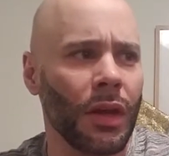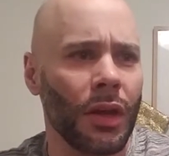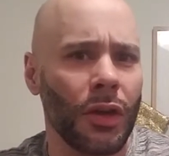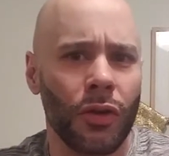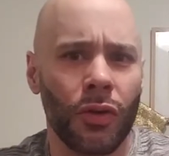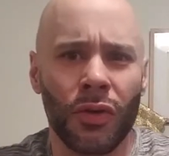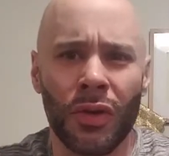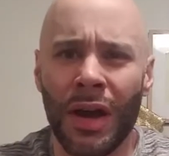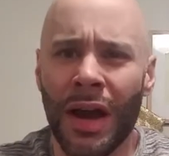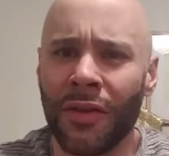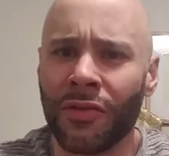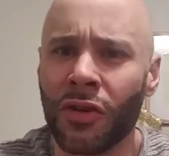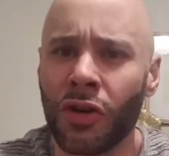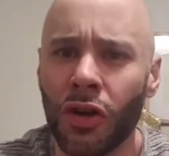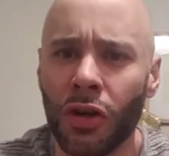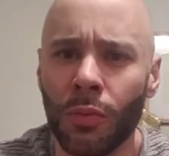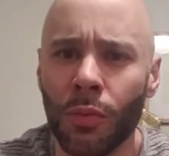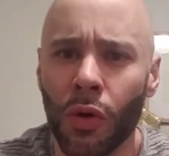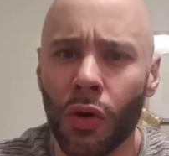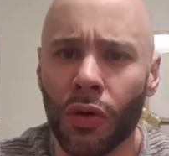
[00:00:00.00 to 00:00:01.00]
You have
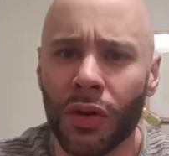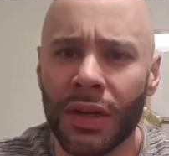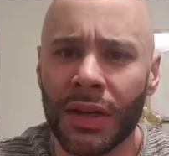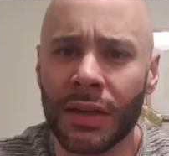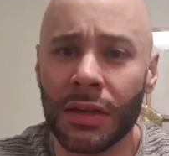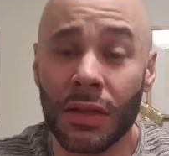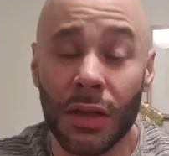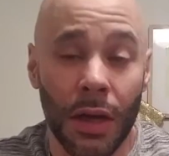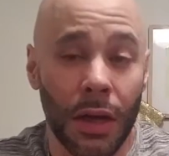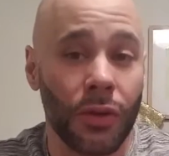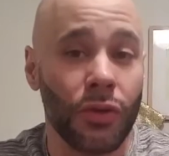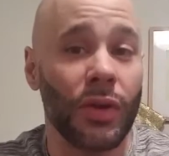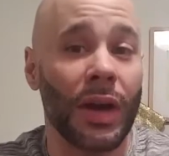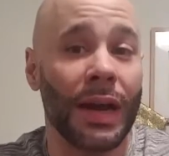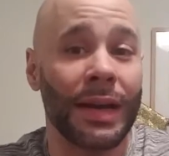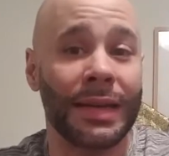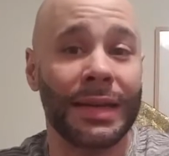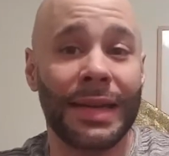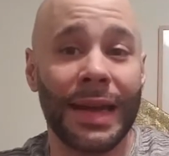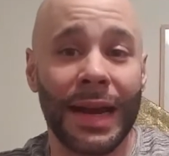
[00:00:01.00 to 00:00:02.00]
good mornings. You
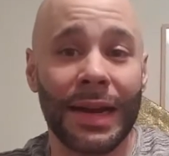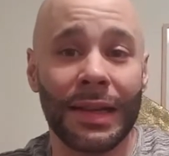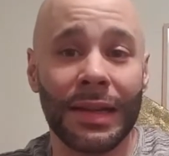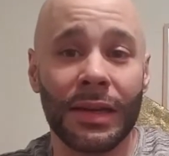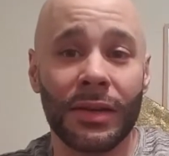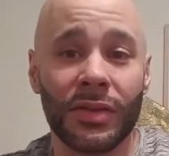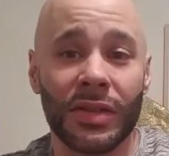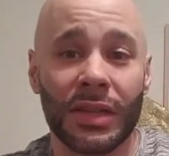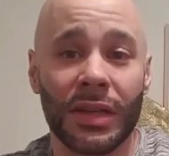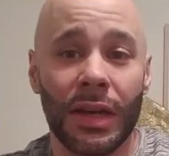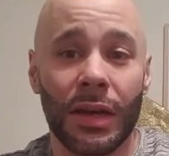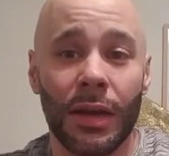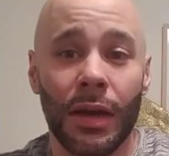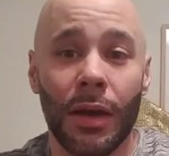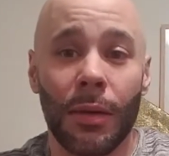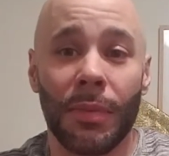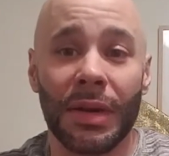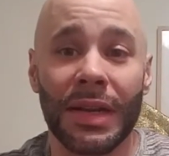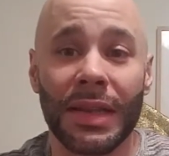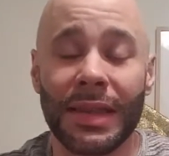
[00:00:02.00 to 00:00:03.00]
got deadlifts.
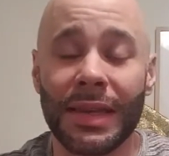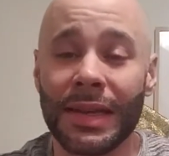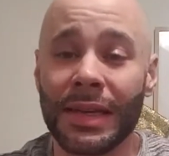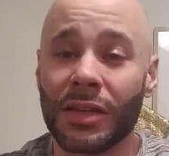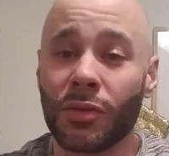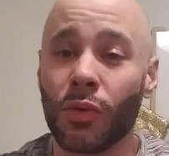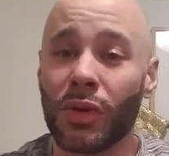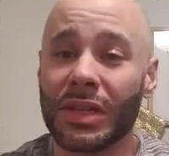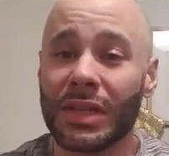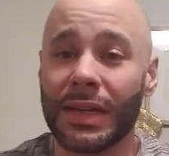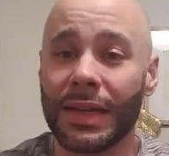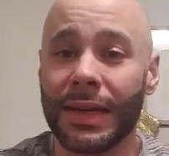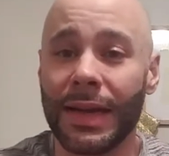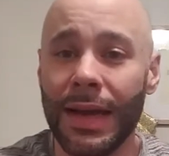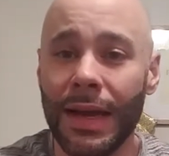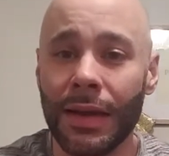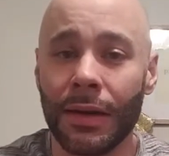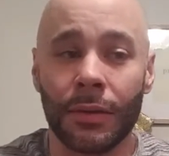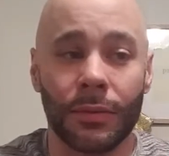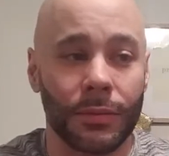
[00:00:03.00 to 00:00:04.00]
But the thing is, once
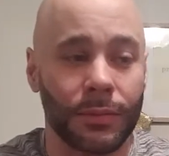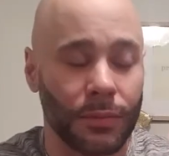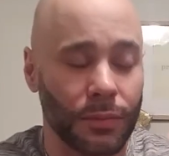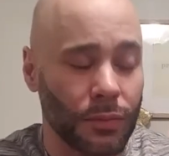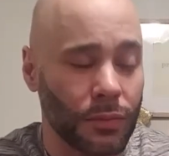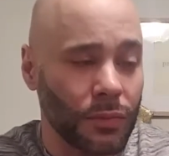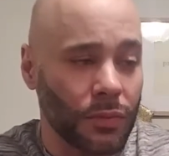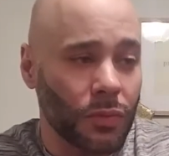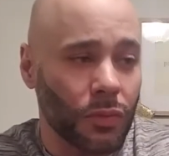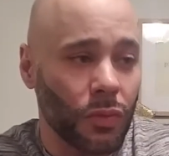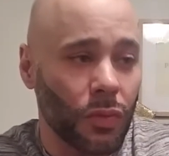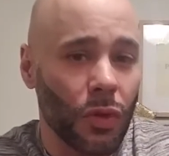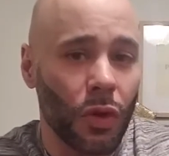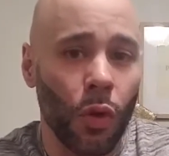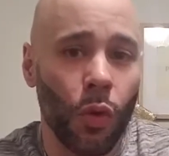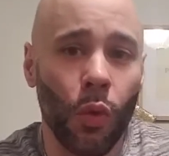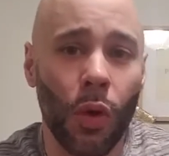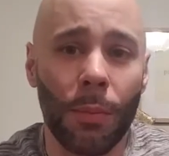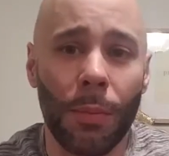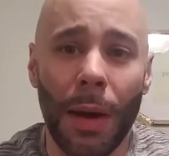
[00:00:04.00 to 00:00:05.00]
again,
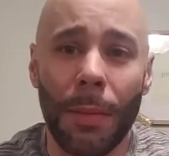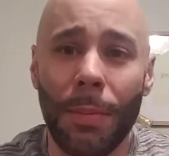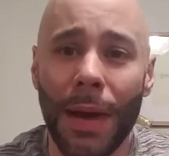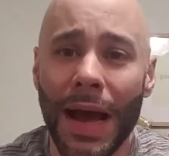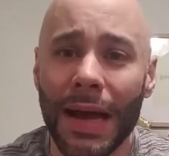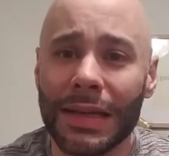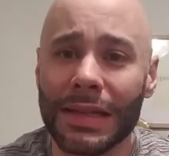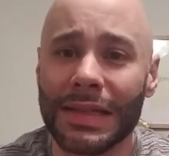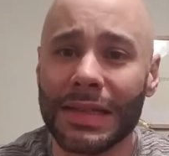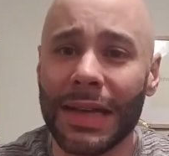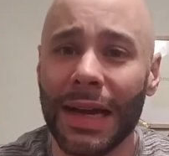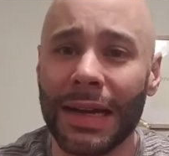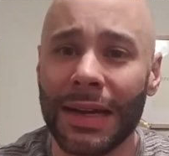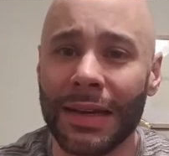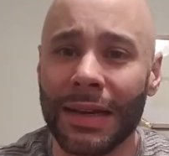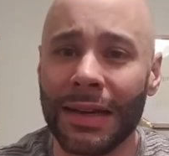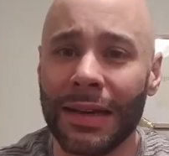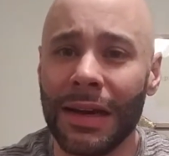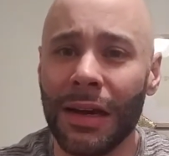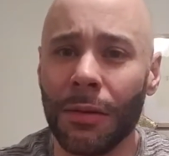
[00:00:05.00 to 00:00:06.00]
when my back is
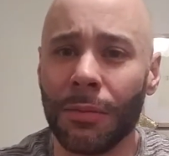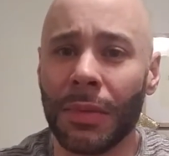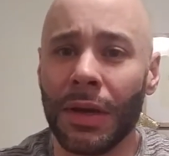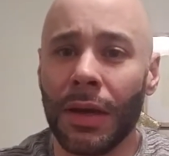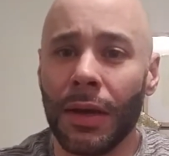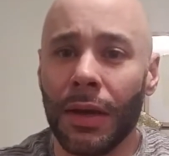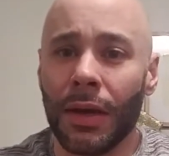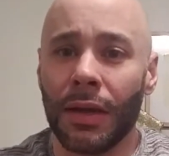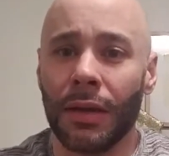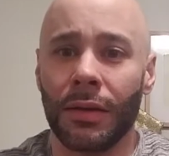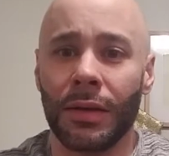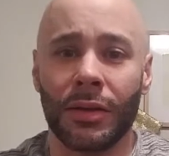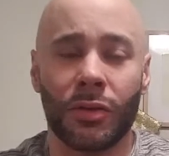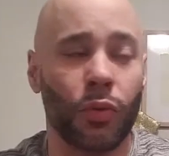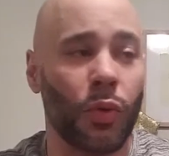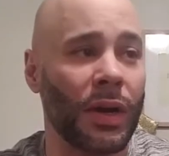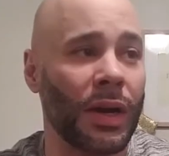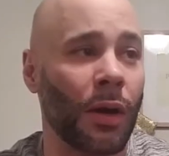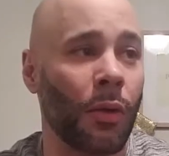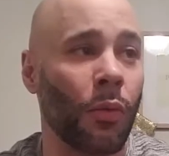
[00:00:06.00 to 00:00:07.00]
tightening up, it's
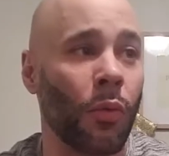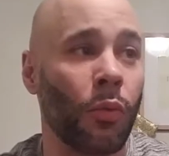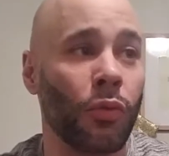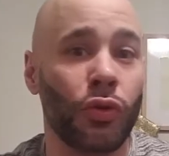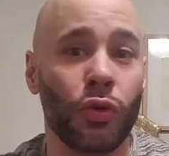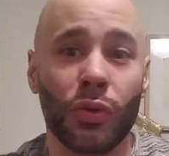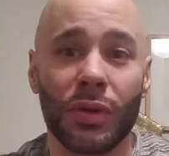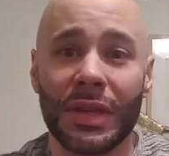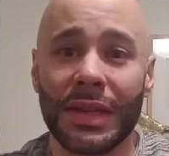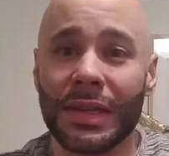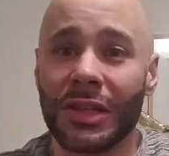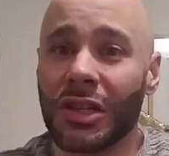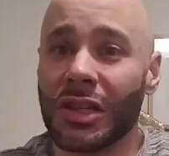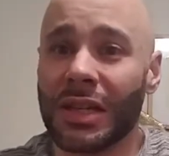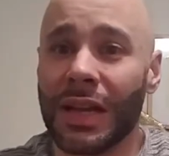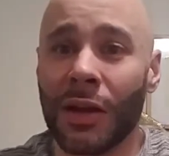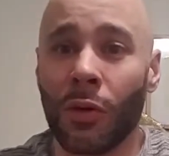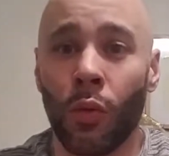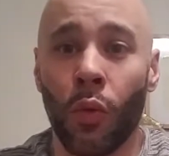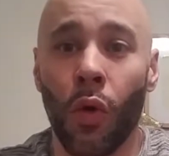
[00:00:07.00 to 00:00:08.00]
when I'm doing things just
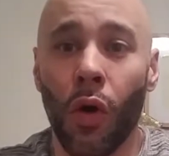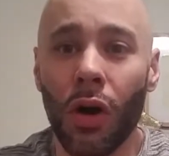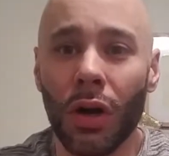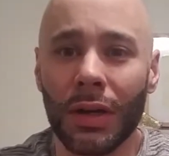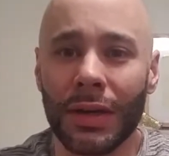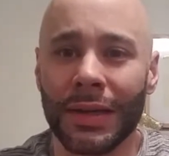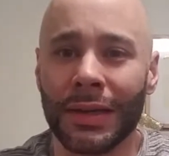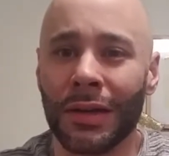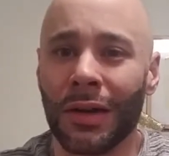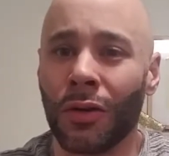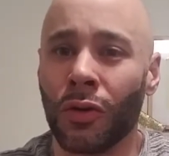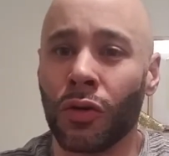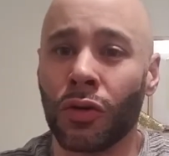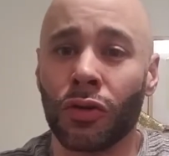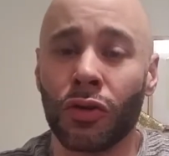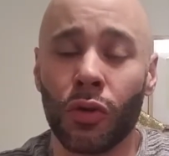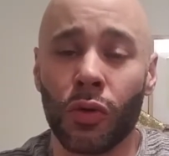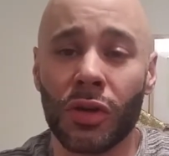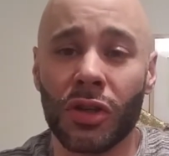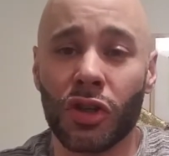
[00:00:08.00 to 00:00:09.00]
like walking or
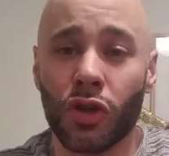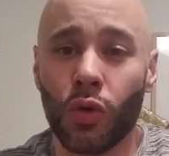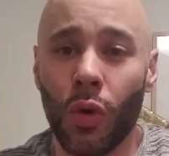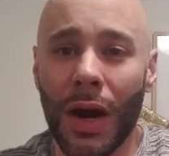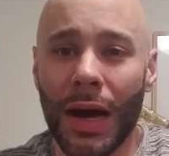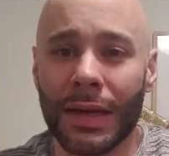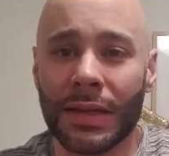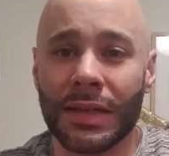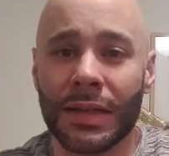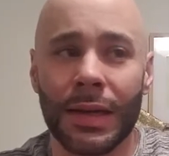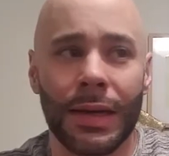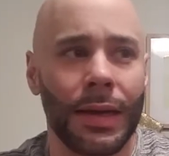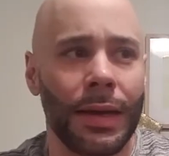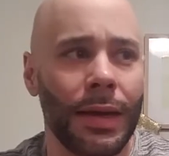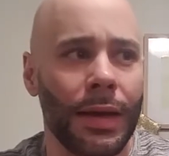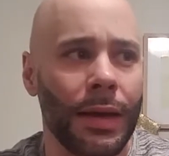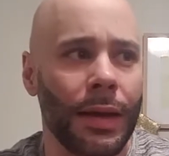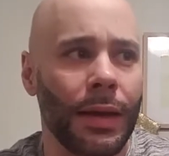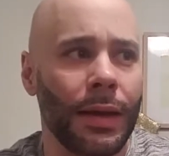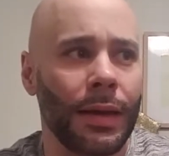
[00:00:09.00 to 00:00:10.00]
doing squats.
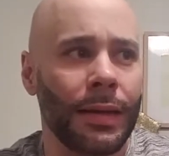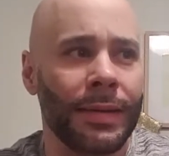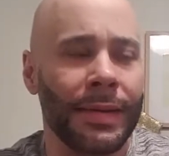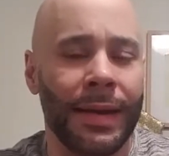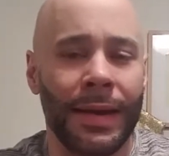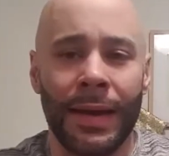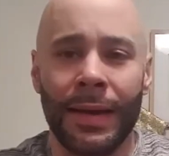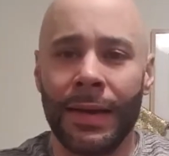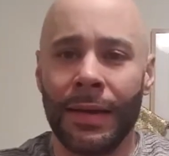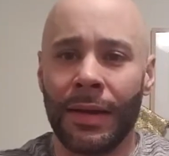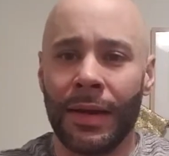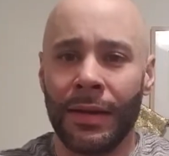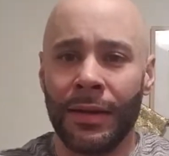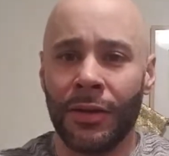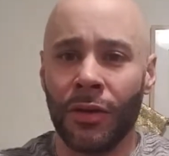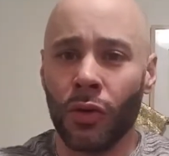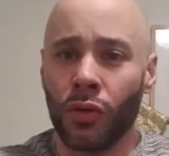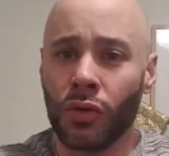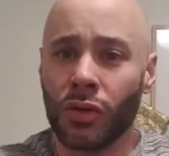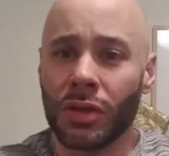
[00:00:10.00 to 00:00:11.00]
And
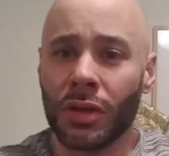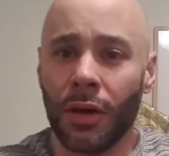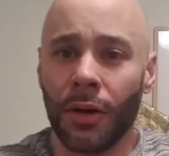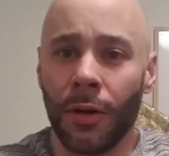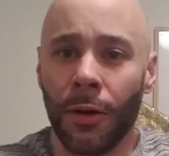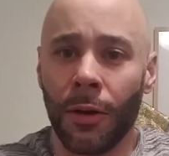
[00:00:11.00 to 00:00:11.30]
those